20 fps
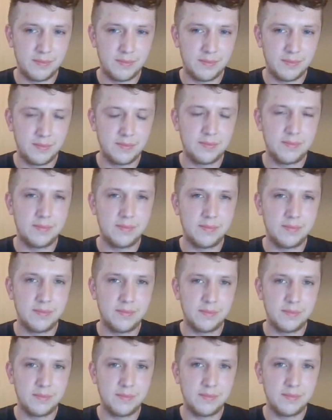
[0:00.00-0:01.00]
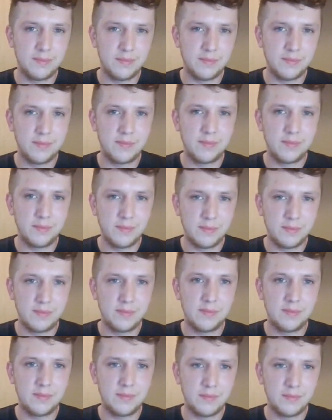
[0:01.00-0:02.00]

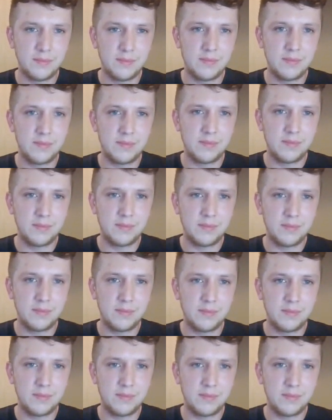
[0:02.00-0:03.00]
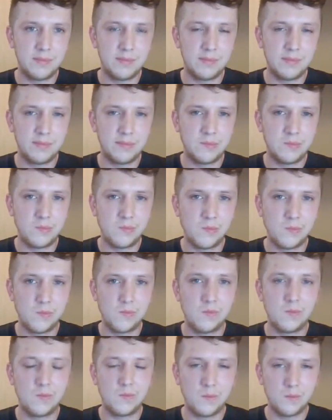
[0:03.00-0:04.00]

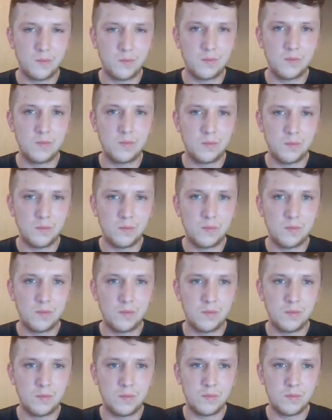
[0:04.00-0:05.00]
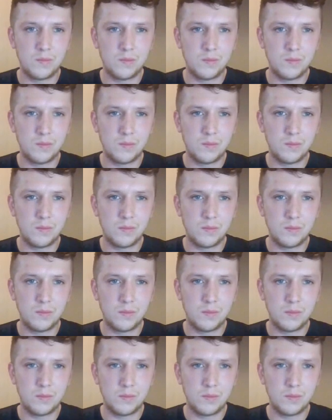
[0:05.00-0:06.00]

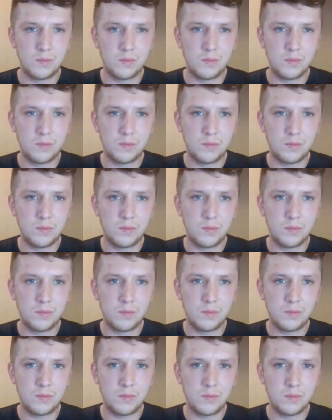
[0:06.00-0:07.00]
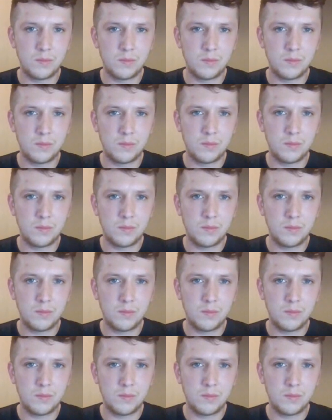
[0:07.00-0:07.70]
The person shown says nothing.